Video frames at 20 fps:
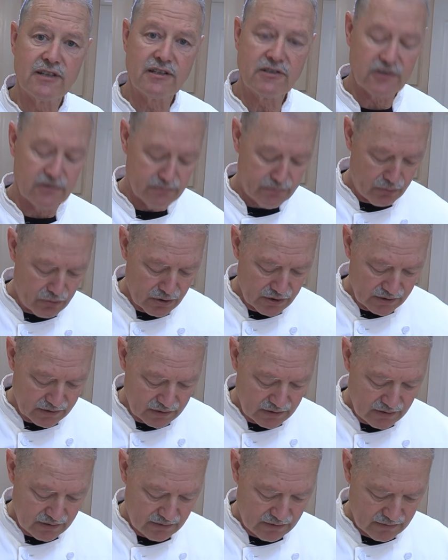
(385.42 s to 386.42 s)
That's
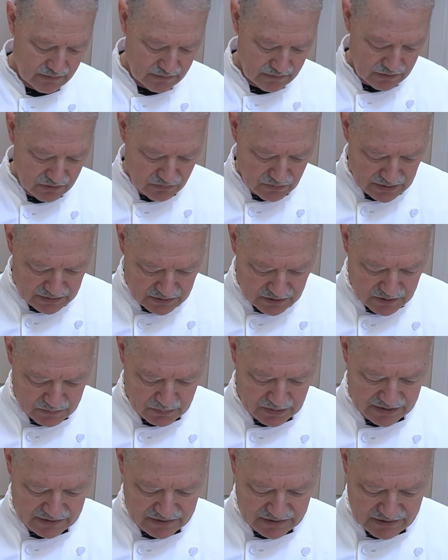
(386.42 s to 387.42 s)
important. You want the
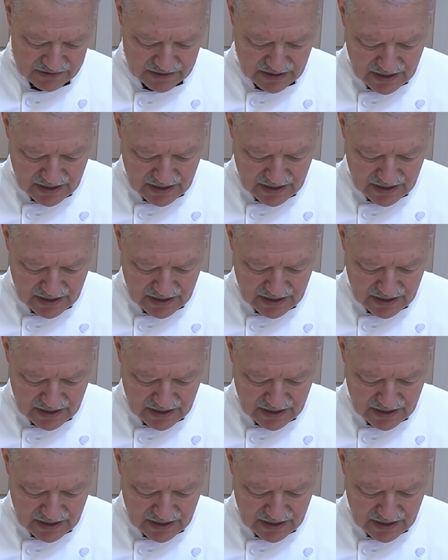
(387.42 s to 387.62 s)
spices